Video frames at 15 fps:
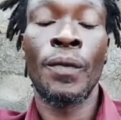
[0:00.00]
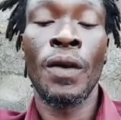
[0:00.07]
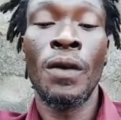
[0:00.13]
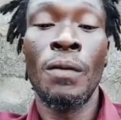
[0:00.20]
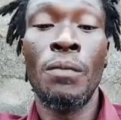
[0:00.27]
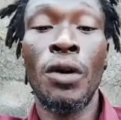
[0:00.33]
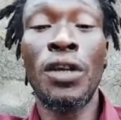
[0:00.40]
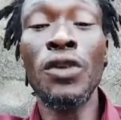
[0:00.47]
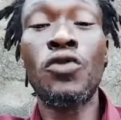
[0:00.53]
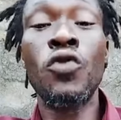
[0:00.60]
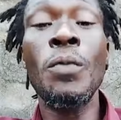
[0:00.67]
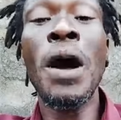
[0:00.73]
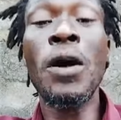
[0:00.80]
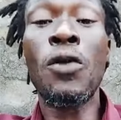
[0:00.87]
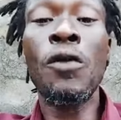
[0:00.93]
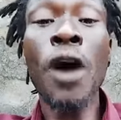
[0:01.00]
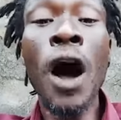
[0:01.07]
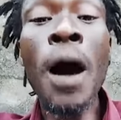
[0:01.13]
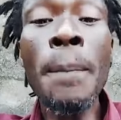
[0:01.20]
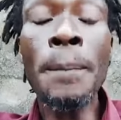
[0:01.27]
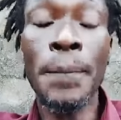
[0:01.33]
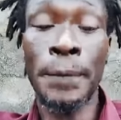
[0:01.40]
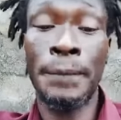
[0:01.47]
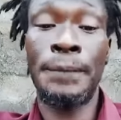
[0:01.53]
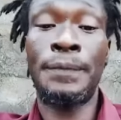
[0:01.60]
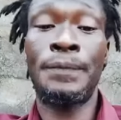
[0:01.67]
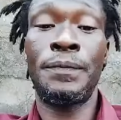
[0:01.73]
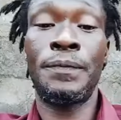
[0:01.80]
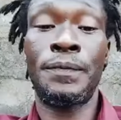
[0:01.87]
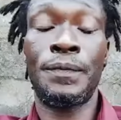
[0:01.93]
But this woman grew up
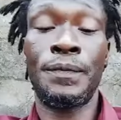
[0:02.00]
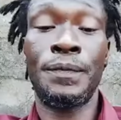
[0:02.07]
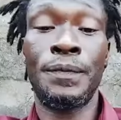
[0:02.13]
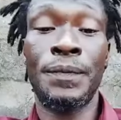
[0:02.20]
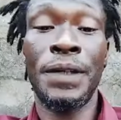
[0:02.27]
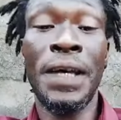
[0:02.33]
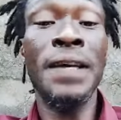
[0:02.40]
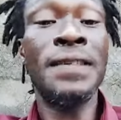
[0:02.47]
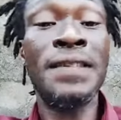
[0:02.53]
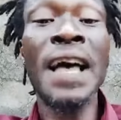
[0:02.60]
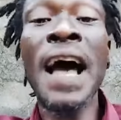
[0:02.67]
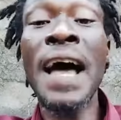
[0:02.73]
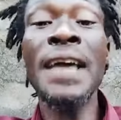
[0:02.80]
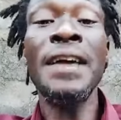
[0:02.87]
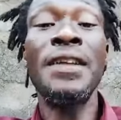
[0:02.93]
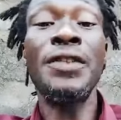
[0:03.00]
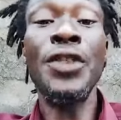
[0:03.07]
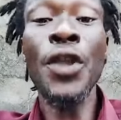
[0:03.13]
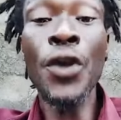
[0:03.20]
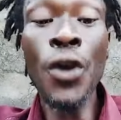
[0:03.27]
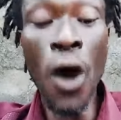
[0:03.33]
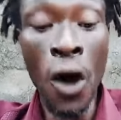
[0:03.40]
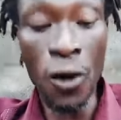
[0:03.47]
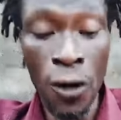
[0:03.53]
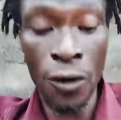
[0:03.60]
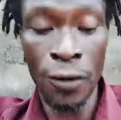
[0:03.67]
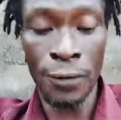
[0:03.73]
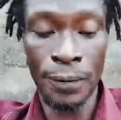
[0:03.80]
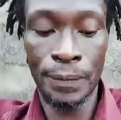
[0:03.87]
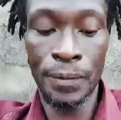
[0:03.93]
inside New York,
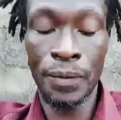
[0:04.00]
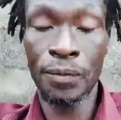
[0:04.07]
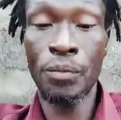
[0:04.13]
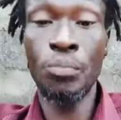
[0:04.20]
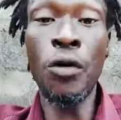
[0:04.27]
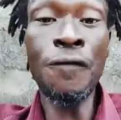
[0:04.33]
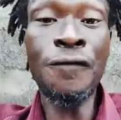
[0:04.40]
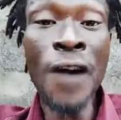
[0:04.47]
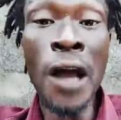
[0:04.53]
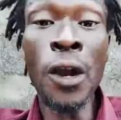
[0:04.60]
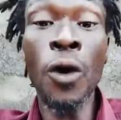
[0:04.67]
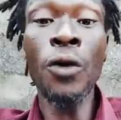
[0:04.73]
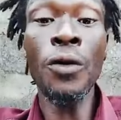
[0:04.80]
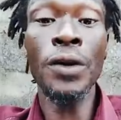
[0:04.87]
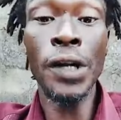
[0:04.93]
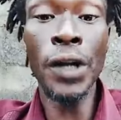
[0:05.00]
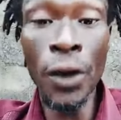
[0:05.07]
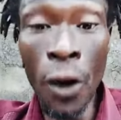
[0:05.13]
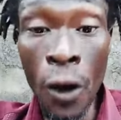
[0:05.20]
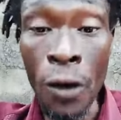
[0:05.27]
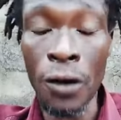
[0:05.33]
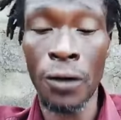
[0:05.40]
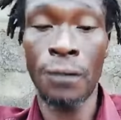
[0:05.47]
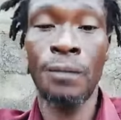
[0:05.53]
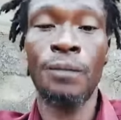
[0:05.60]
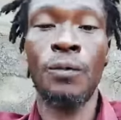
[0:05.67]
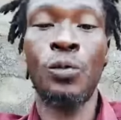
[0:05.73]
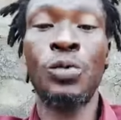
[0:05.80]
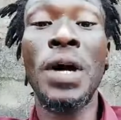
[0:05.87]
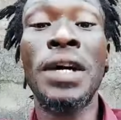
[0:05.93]
Buffalo, New York.
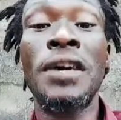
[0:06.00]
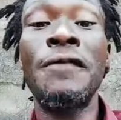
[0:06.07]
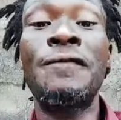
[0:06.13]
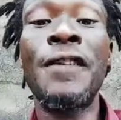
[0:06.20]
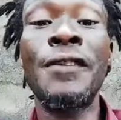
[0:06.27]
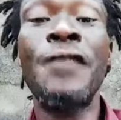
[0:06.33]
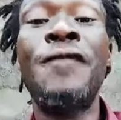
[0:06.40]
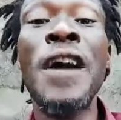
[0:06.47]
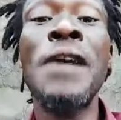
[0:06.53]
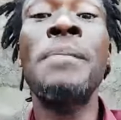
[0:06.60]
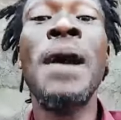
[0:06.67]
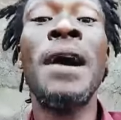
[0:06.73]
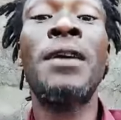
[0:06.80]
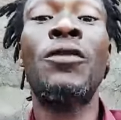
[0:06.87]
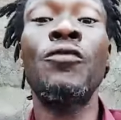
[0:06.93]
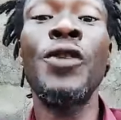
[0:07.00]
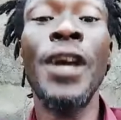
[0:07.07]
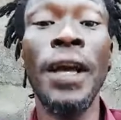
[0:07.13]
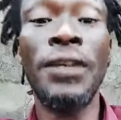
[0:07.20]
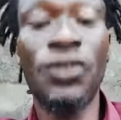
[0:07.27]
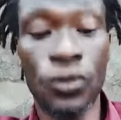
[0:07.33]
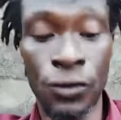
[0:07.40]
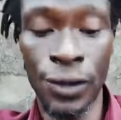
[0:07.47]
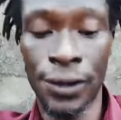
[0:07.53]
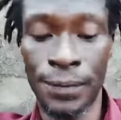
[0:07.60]
And I can verify back through history.